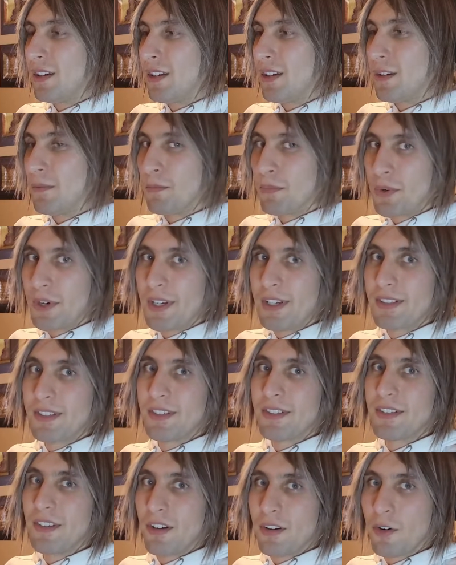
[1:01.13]
He
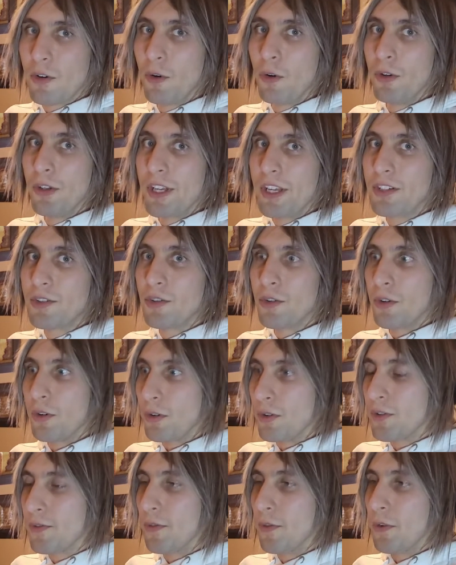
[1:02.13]
brings the cool
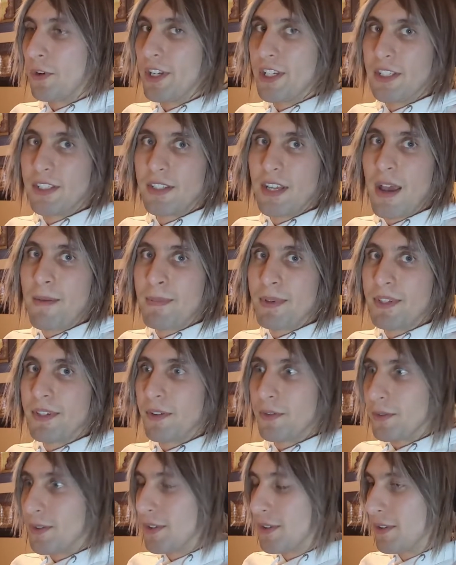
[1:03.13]
intros for his
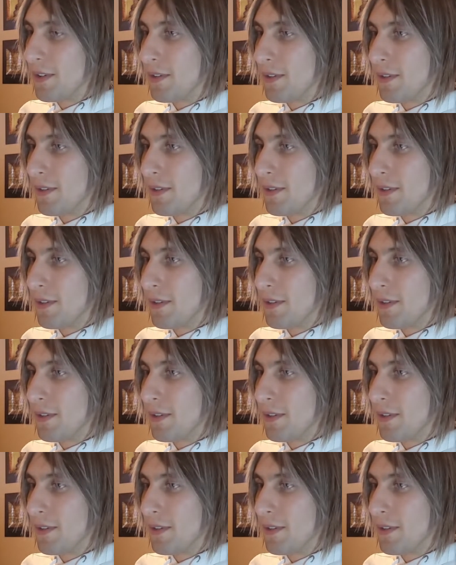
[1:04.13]
episodes.